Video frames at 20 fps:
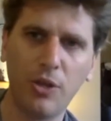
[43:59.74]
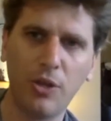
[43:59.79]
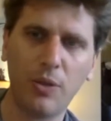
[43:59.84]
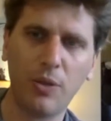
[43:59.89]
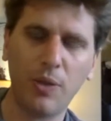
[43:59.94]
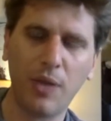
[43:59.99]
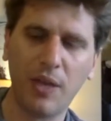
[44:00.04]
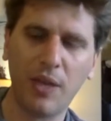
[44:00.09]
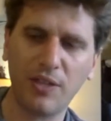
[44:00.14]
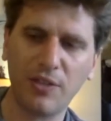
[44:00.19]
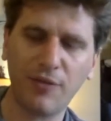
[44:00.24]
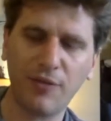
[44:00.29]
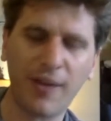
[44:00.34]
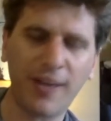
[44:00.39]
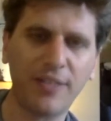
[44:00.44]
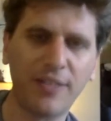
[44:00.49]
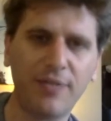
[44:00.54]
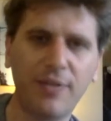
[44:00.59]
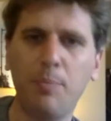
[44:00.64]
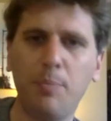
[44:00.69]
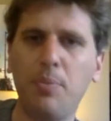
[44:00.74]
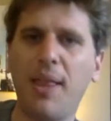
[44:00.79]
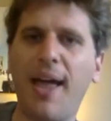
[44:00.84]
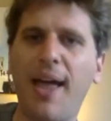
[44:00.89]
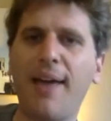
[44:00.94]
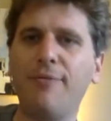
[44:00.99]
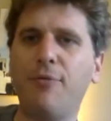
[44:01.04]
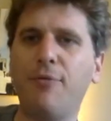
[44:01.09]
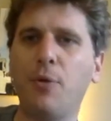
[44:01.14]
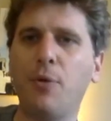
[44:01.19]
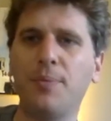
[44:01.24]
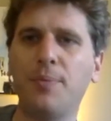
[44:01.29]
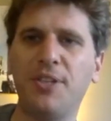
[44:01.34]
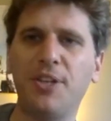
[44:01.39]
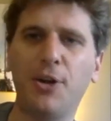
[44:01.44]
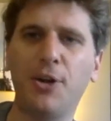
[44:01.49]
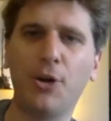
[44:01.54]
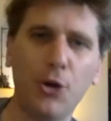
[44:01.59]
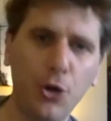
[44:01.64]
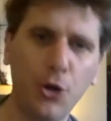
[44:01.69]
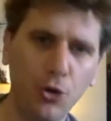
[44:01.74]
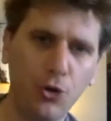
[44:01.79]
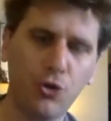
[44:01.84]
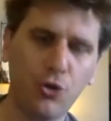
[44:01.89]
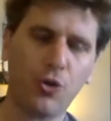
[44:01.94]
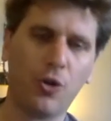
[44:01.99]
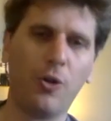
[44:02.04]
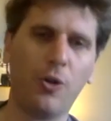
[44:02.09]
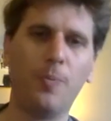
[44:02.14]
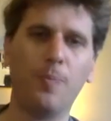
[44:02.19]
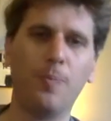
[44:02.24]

is effectively platforms that are neutral,